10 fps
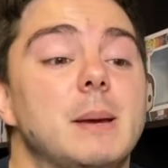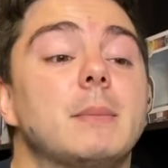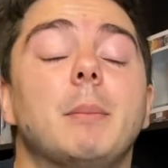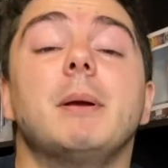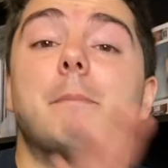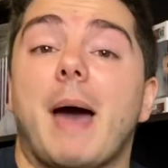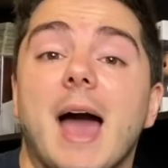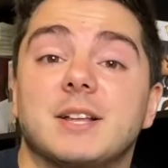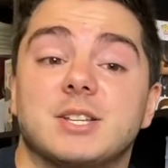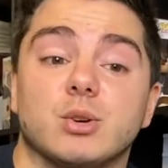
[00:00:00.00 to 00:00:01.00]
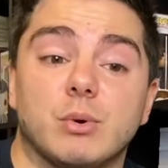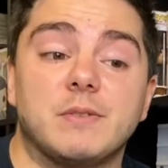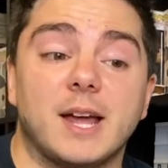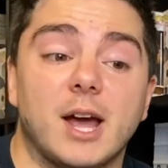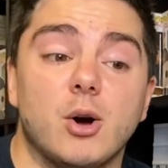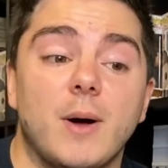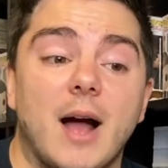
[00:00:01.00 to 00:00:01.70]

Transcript: Him coming back to Riverdale